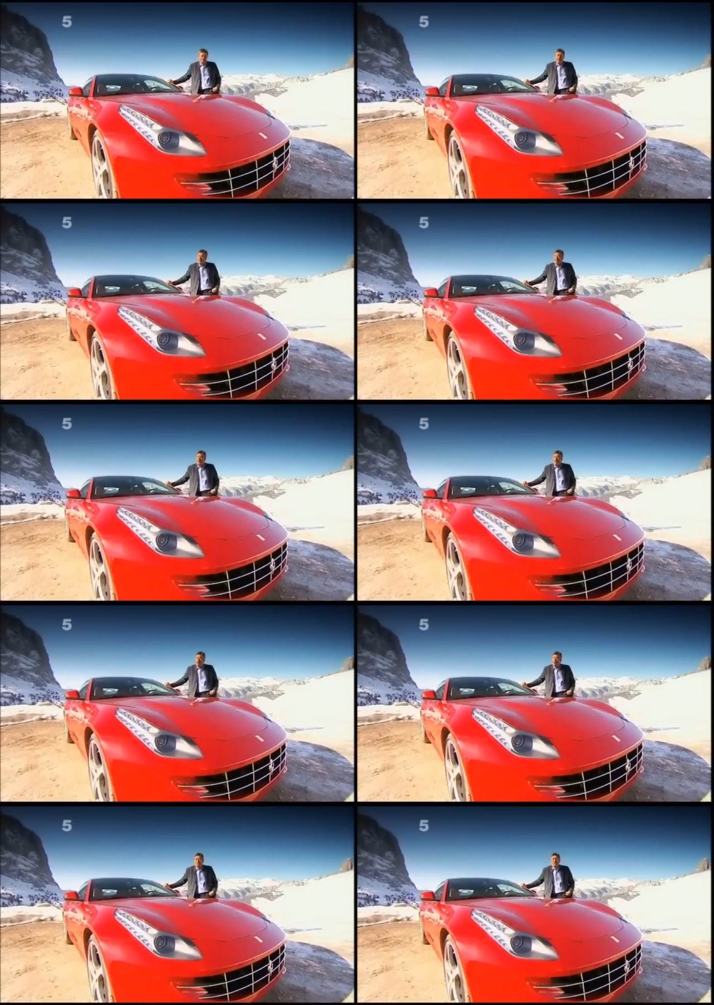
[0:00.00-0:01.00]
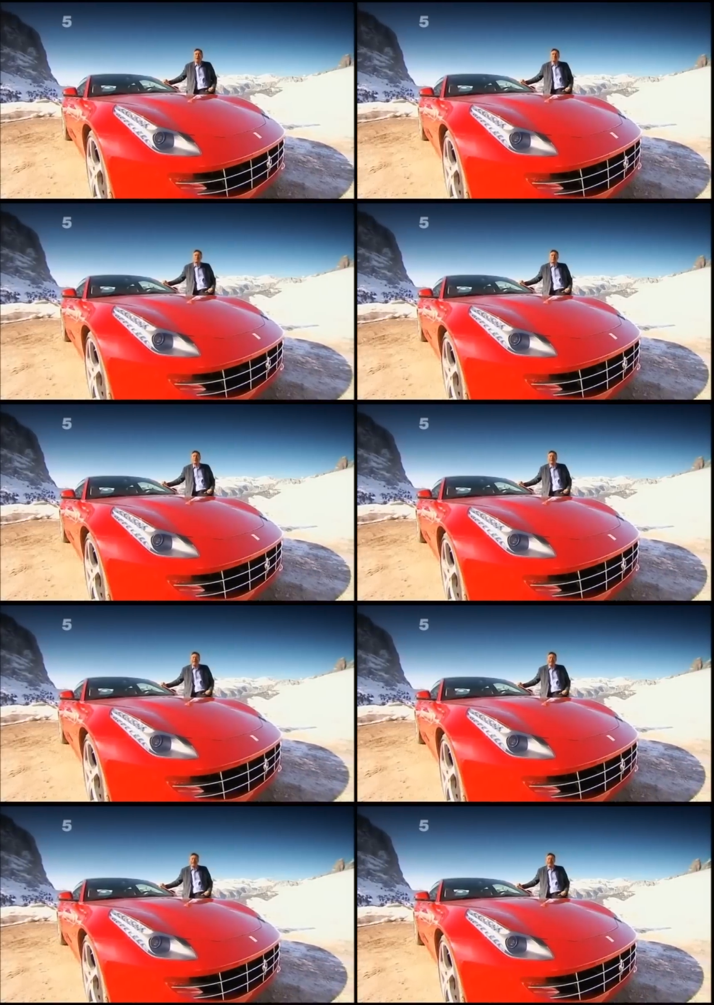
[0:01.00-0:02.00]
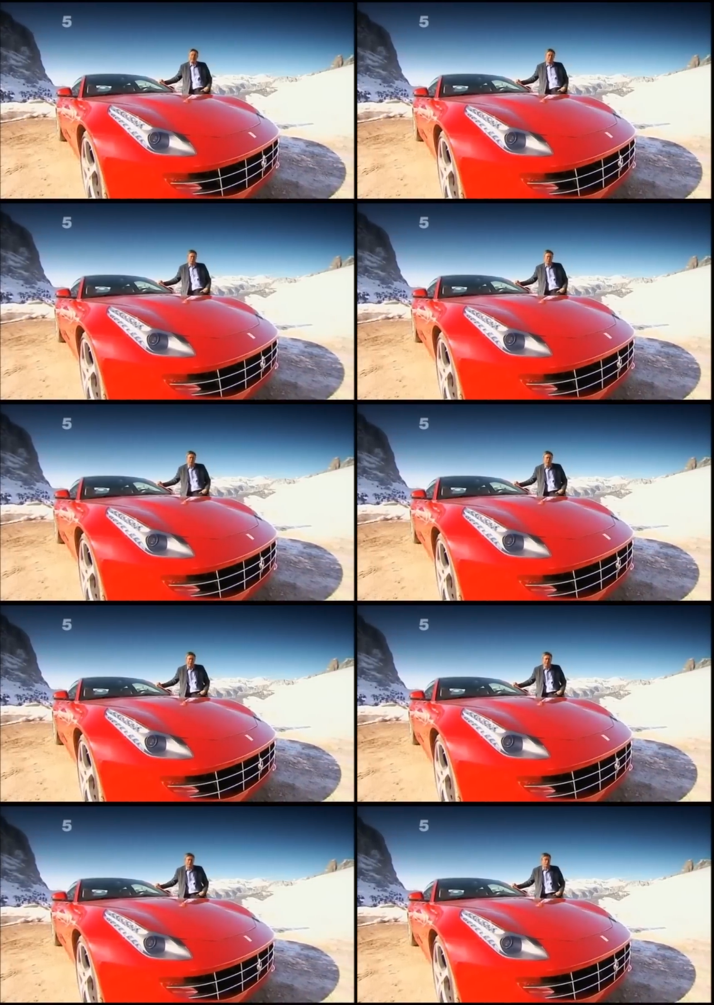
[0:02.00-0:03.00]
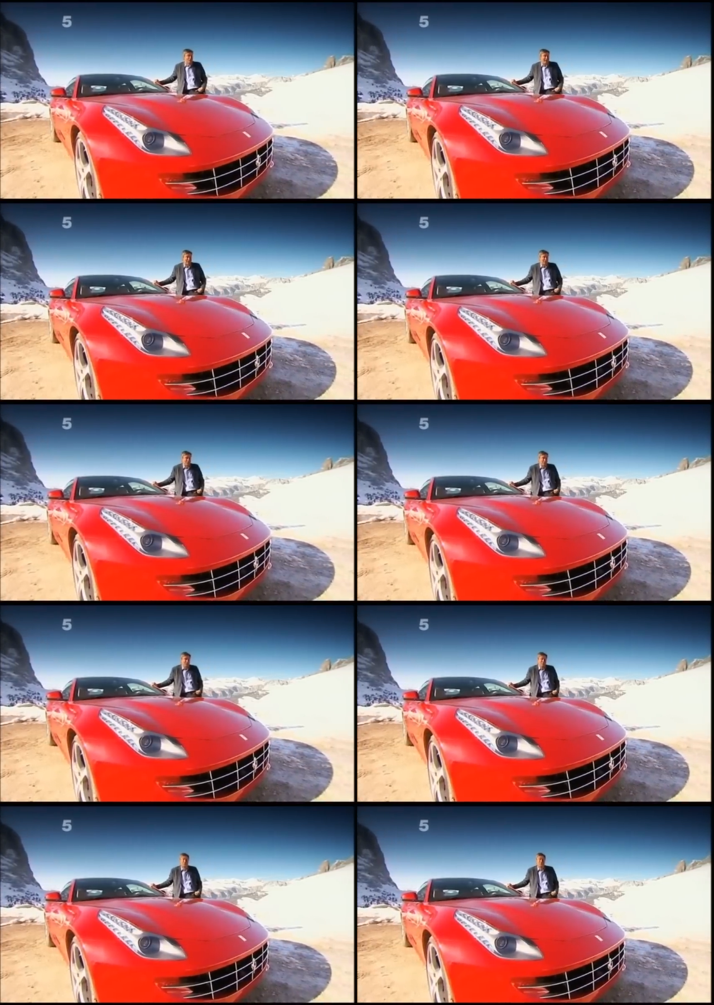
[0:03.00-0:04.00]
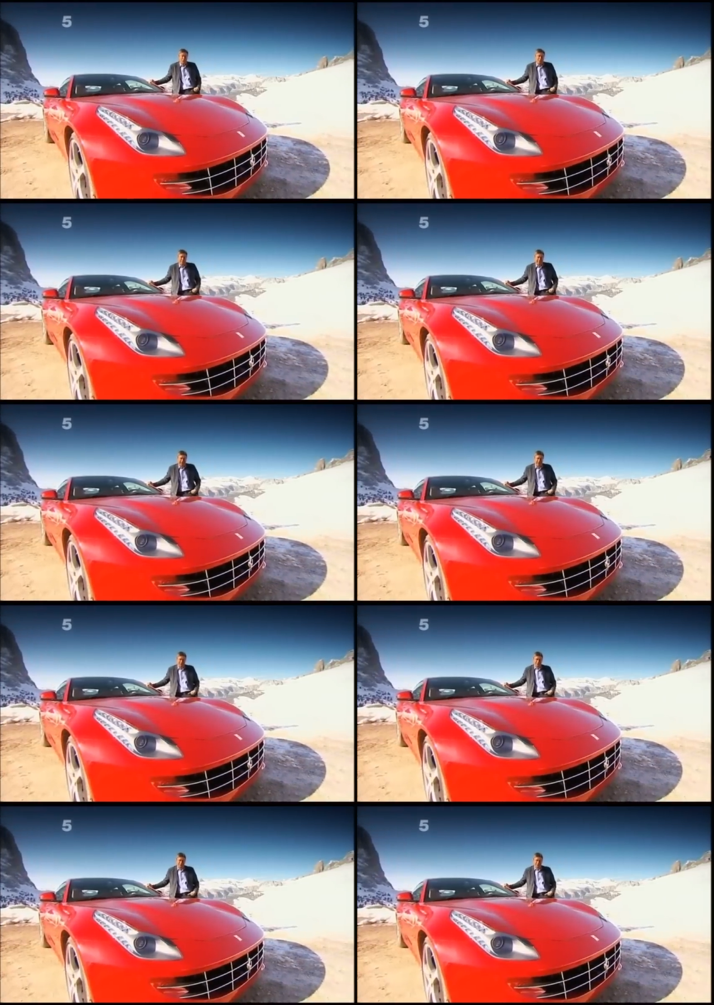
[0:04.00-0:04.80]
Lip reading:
(no speaker visible)